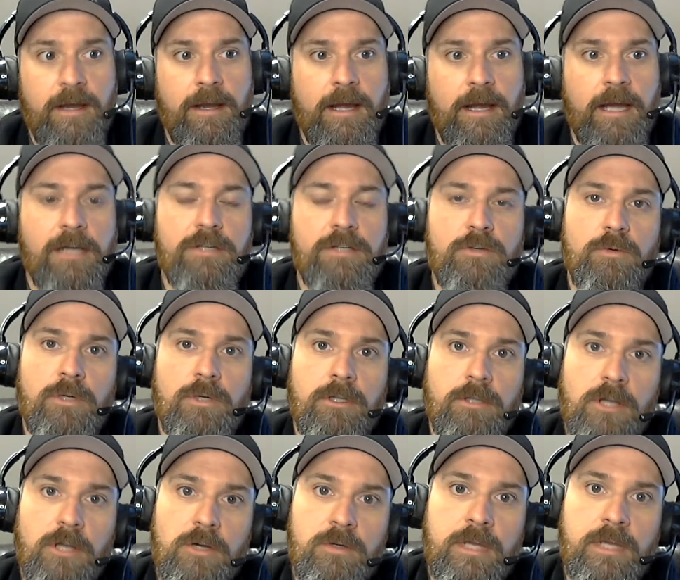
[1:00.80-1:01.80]
actual
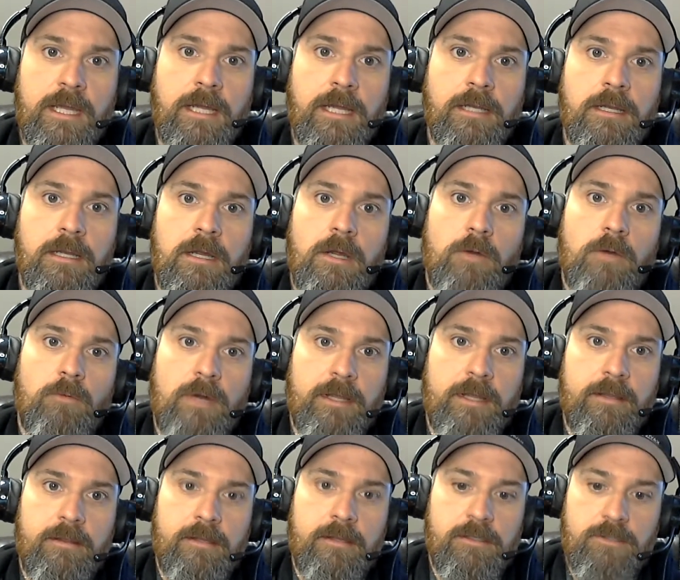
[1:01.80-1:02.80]
locate
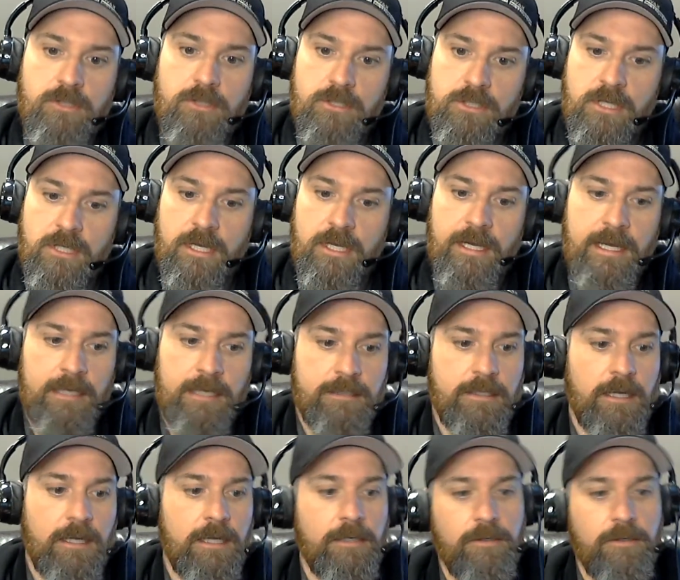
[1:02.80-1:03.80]
rather than just connect
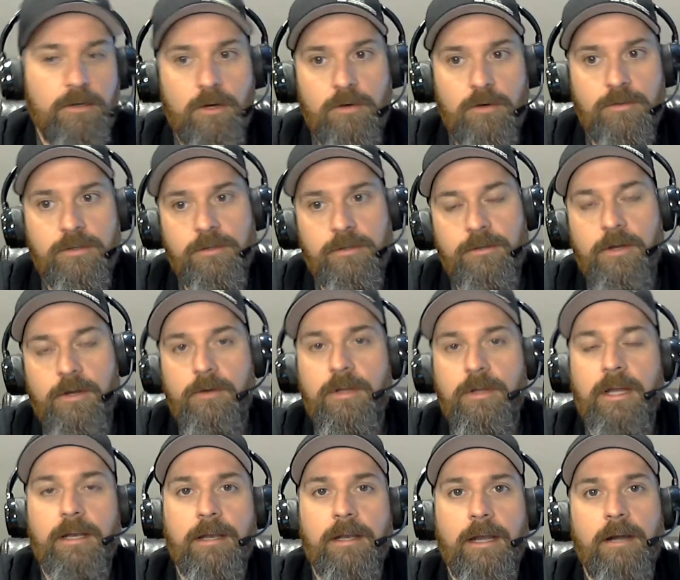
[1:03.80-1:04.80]
and go to the
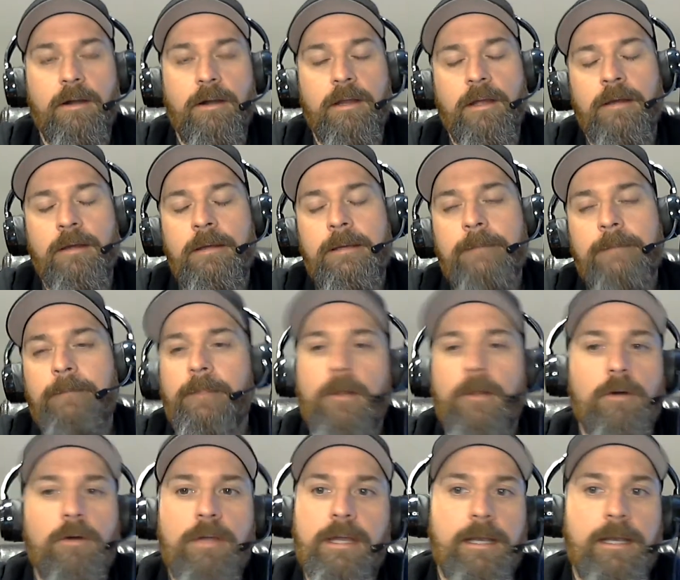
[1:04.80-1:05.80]
located area.
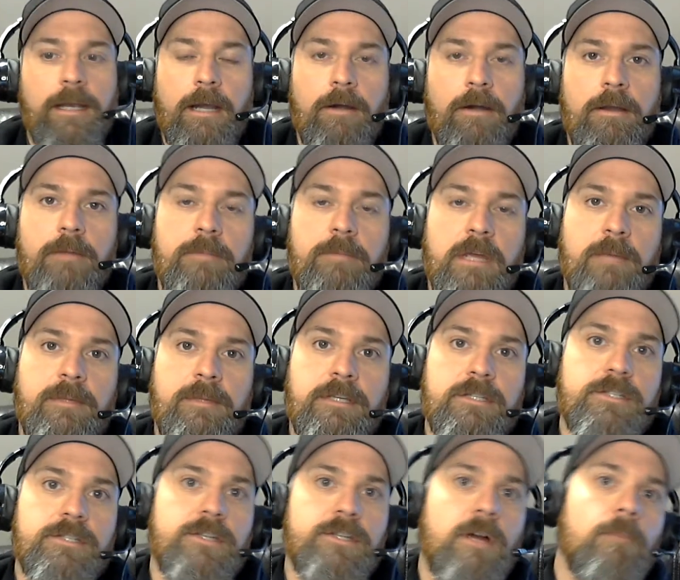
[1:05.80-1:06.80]
Located area may be
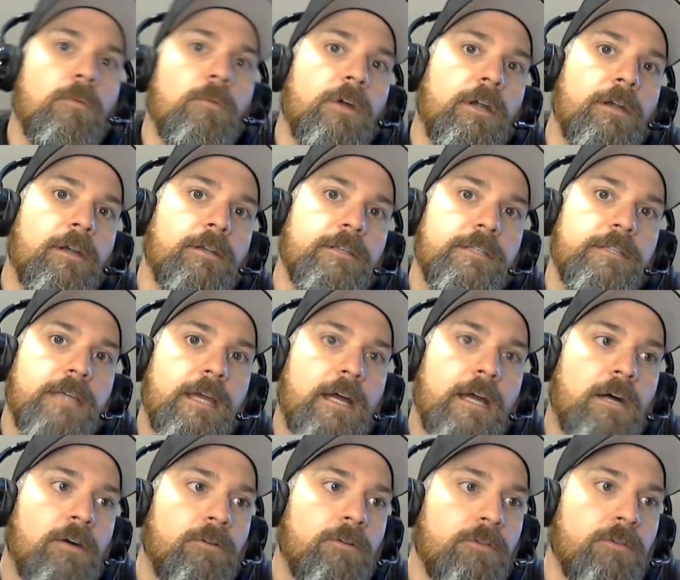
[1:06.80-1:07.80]
somewhere
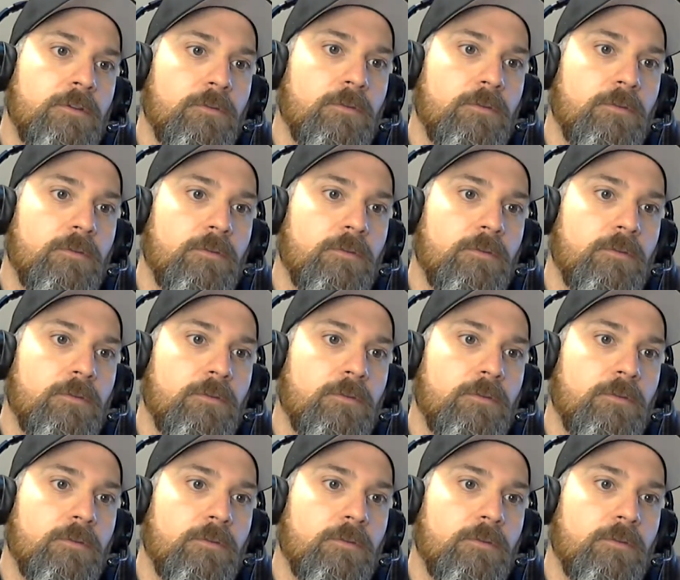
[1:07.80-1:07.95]
down the